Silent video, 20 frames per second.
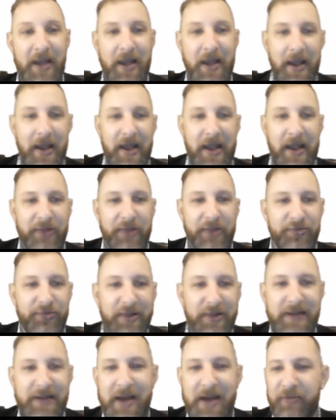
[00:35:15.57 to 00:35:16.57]
It's really
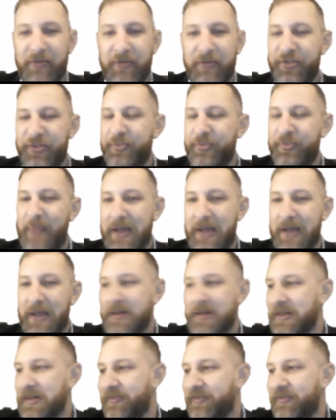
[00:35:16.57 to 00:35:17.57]
not respecting
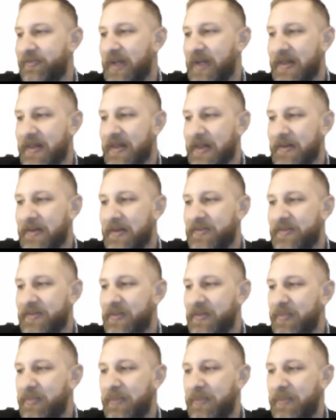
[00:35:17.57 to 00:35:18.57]
the fact that some people